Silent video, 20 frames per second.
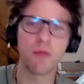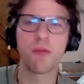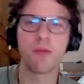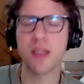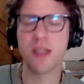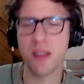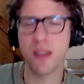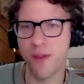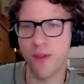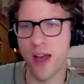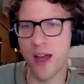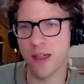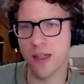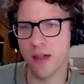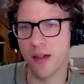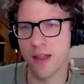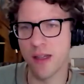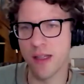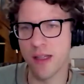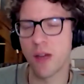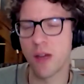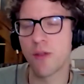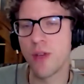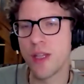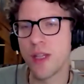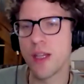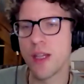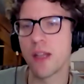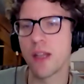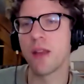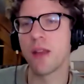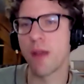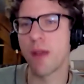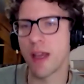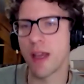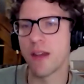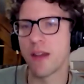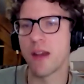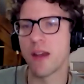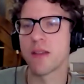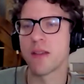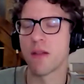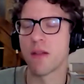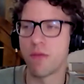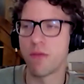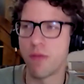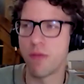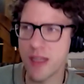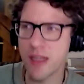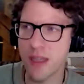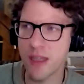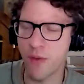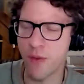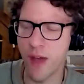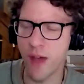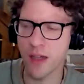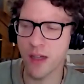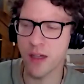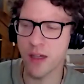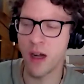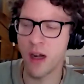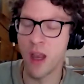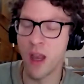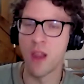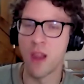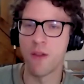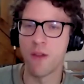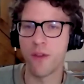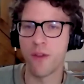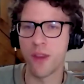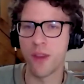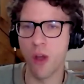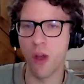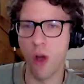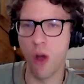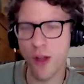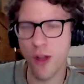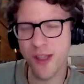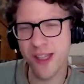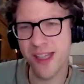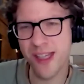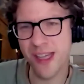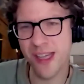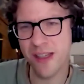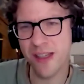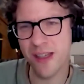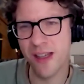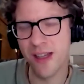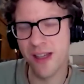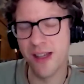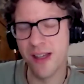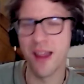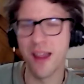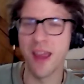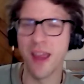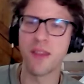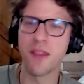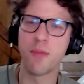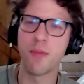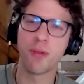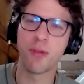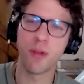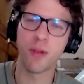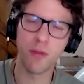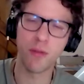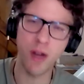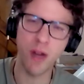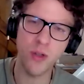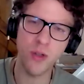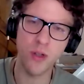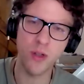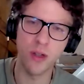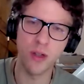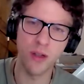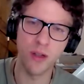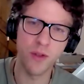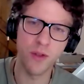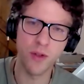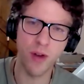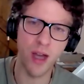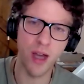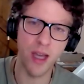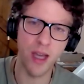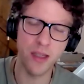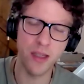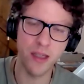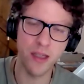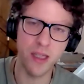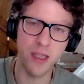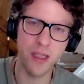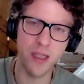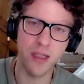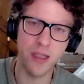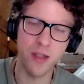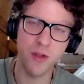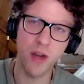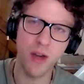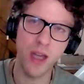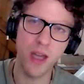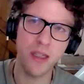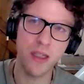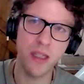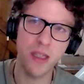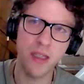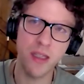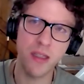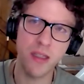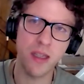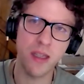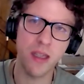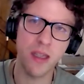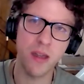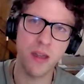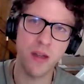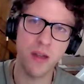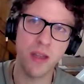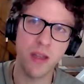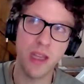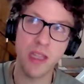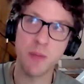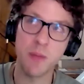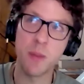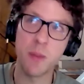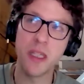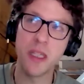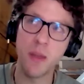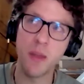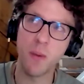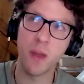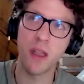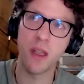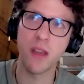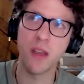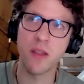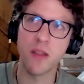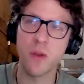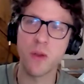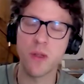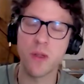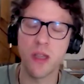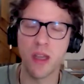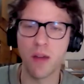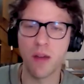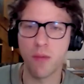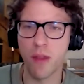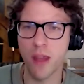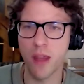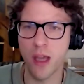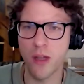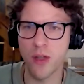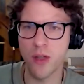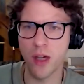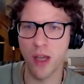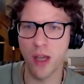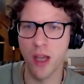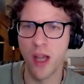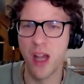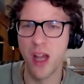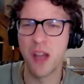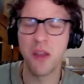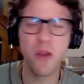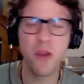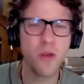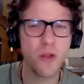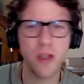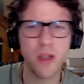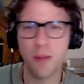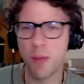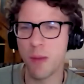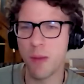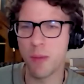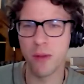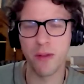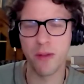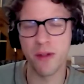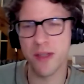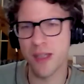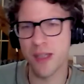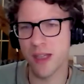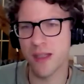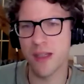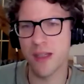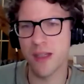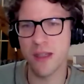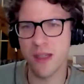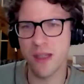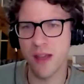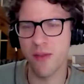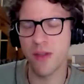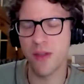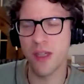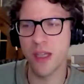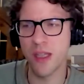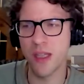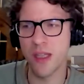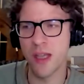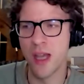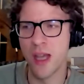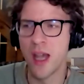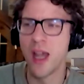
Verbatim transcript: risk factor, is increasingly recognized risk factor for the onset and the progression of dry eye disease. And dry eye disease is a condition that has been typically associated with aging. Usually people in their 60s and 70s,